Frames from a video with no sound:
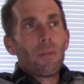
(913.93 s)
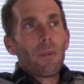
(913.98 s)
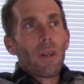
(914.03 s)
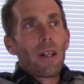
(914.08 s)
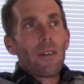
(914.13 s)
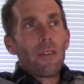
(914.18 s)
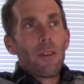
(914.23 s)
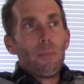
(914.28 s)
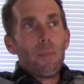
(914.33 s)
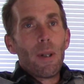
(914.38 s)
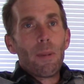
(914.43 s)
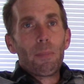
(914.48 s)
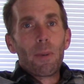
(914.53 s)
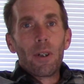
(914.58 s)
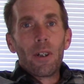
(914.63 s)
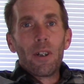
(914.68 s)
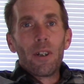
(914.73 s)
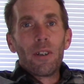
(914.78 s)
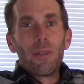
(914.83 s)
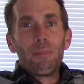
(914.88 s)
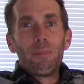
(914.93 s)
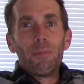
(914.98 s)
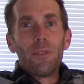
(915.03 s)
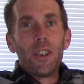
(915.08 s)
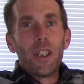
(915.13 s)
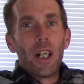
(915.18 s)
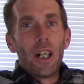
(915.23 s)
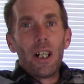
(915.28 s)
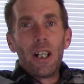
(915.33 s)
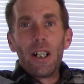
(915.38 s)
I remember
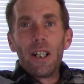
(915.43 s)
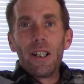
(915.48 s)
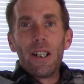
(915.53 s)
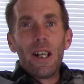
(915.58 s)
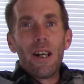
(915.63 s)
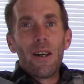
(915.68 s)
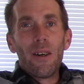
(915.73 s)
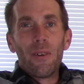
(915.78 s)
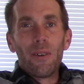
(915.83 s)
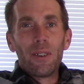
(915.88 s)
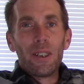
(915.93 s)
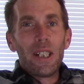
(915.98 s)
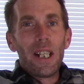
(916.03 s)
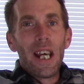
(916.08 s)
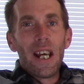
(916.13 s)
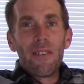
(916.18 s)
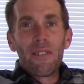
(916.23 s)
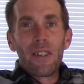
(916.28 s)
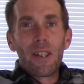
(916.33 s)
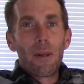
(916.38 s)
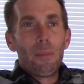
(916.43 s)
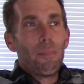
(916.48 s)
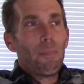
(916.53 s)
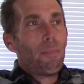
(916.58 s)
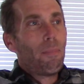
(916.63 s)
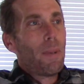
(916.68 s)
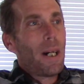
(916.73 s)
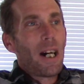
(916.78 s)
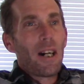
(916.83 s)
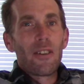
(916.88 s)
John only having
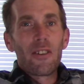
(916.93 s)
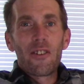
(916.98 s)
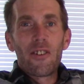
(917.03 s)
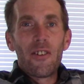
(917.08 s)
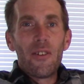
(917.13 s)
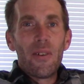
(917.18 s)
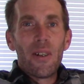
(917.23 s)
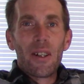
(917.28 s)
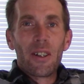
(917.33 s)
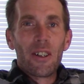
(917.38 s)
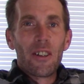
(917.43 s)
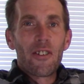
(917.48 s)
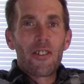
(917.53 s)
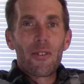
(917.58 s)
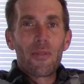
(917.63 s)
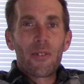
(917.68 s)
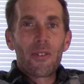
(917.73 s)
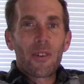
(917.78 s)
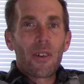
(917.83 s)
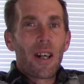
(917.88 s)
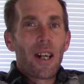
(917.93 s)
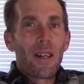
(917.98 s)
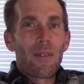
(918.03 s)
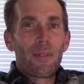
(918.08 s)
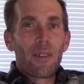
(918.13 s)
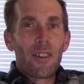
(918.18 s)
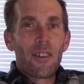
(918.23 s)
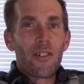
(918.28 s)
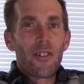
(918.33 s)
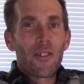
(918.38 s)
about 200
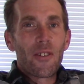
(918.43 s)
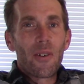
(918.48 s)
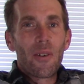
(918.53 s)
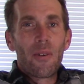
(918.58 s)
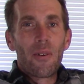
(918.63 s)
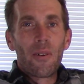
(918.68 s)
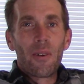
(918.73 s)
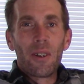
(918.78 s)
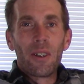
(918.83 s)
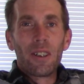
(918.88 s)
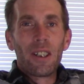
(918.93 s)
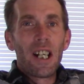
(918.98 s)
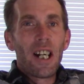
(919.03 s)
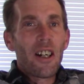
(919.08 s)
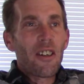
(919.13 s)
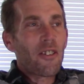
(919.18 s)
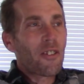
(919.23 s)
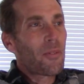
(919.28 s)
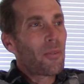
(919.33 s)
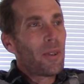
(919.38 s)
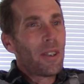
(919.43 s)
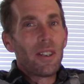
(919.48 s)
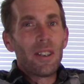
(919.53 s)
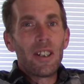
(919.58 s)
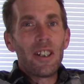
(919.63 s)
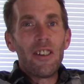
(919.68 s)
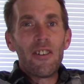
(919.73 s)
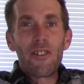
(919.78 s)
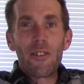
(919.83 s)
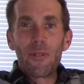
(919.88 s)
subscribers or less when
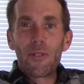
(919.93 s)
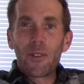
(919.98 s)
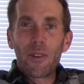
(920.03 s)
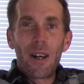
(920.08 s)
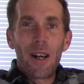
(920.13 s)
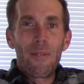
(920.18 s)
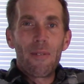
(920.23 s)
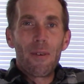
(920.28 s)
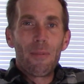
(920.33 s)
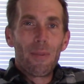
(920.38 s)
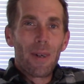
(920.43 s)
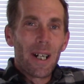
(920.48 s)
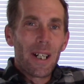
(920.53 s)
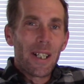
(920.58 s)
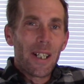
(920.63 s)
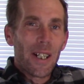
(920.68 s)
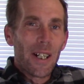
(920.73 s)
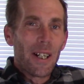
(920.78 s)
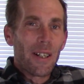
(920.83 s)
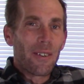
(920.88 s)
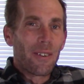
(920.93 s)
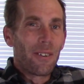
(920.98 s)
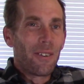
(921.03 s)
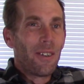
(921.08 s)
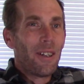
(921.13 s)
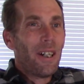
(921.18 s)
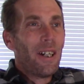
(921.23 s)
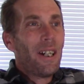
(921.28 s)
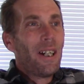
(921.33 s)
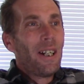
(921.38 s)
he subscribed to my
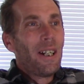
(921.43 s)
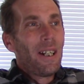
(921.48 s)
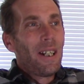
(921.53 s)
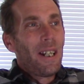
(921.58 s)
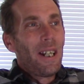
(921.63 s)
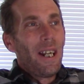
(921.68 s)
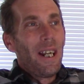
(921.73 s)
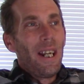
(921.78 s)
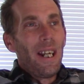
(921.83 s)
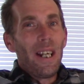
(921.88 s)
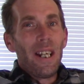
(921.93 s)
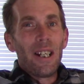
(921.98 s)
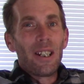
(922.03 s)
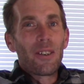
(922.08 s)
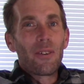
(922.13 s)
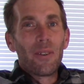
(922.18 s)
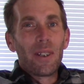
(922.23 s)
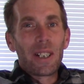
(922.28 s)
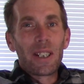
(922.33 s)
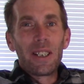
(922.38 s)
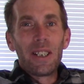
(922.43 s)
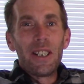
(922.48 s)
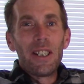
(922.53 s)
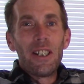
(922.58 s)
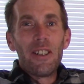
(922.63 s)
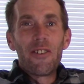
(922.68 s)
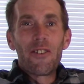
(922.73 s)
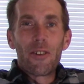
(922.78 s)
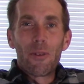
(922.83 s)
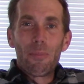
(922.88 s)
channel, and quickly
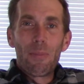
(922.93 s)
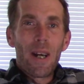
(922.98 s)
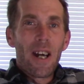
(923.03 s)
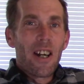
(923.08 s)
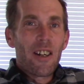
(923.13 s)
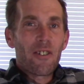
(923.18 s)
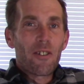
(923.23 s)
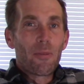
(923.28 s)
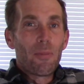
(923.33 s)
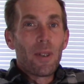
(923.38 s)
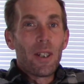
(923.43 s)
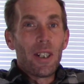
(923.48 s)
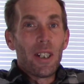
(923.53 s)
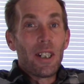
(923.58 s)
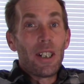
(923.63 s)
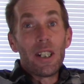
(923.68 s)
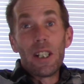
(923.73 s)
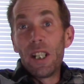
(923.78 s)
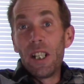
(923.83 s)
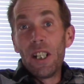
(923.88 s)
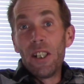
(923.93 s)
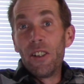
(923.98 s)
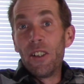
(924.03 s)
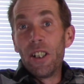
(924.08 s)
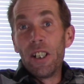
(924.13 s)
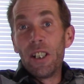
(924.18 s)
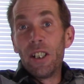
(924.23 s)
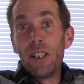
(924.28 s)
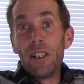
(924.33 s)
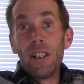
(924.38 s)
he surpassed me, and
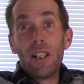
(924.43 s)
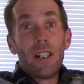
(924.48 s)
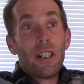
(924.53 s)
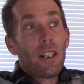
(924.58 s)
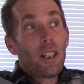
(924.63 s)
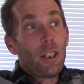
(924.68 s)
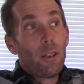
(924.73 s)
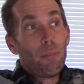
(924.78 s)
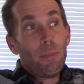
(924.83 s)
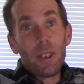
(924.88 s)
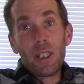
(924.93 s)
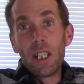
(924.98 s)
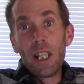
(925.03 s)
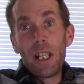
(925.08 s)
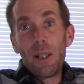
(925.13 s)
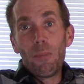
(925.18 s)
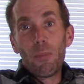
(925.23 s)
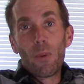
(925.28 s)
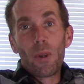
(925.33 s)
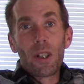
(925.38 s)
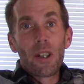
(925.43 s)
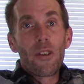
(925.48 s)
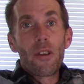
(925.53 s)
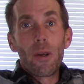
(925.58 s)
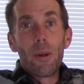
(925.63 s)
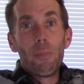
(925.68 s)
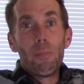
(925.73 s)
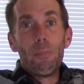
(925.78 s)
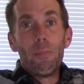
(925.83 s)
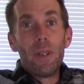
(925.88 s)
then he became one of
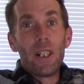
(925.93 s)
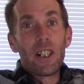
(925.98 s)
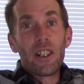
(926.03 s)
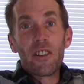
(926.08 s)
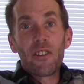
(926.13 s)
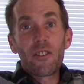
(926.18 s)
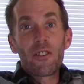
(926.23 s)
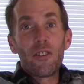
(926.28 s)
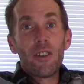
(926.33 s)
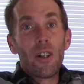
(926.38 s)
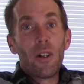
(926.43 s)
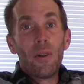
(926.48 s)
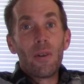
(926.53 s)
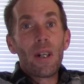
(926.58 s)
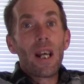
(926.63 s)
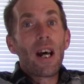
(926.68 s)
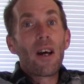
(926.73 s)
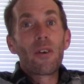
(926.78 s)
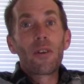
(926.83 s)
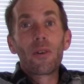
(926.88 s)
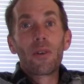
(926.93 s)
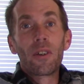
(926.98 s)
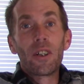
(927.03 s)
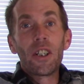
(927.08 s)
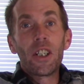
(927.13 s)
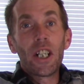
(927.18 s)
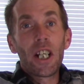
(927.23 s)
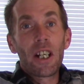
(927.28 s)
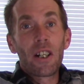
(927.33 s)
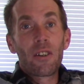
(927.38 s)
the biggest known outdoor
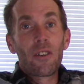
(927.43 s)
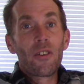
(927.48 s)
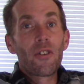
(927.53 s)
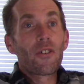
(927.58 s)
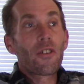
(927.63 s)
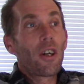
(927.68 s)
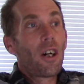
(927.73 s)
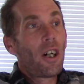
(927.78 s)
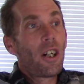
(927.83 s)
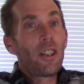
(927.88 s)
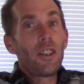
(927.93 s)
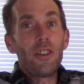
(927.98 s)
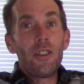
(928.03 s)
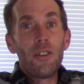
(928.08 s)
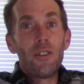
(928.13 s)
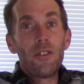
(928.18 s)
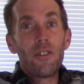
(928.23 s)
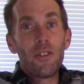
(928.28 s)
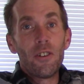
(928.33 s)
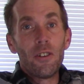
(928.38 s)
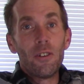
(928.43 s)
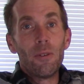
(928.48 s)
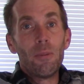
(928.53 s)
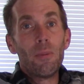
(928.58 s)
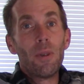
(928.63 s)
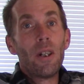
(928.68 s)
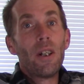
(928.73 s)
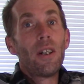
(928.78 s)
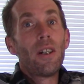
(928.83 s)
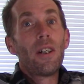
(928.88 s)
channels on
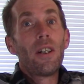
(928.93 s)
YouTube